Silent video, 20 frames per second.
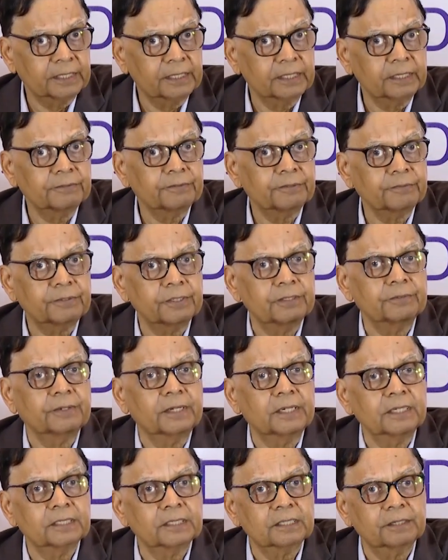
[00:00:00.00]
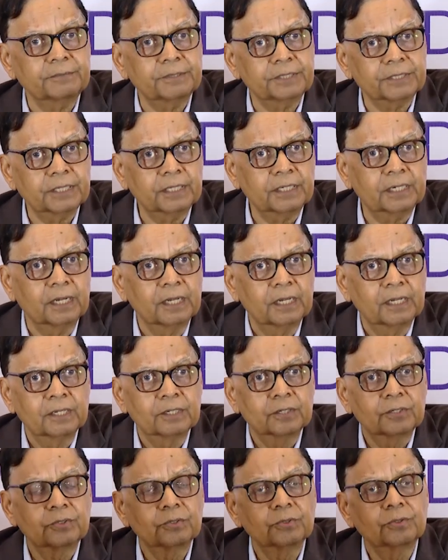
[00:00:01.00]
under 15th Finance Commission
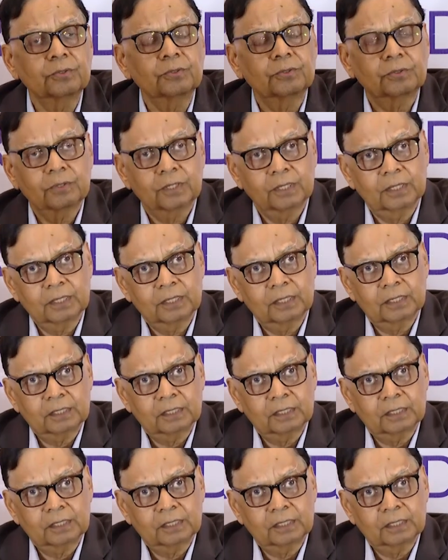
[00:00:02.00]
to